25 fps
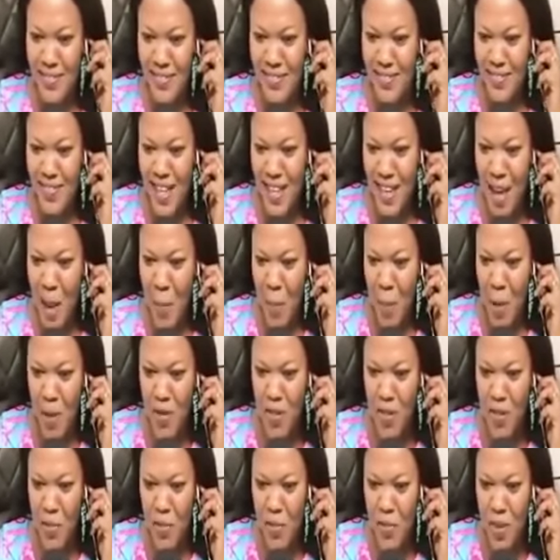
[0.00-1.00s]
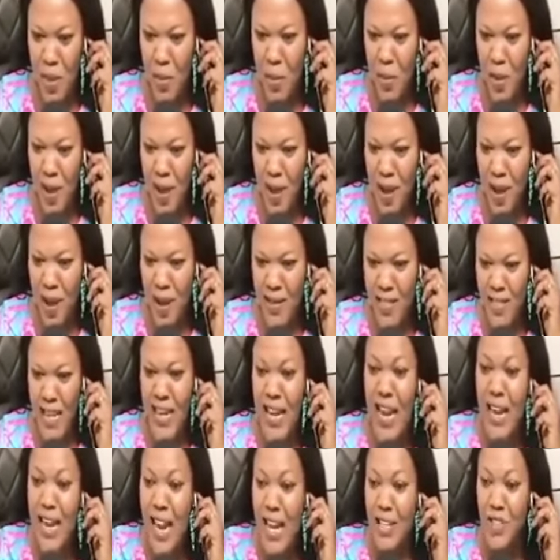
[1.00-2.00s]
Nana pass some beer power.
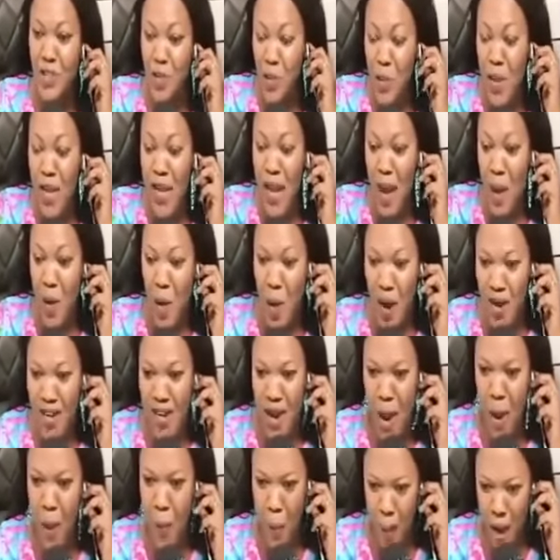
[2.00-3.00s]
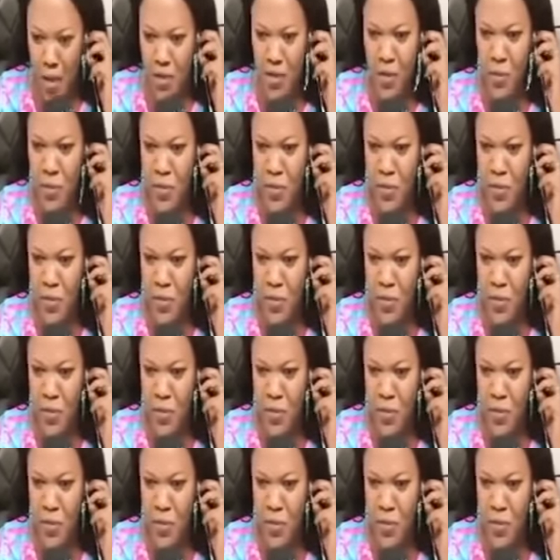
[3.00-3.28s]
And I let me away the opposite.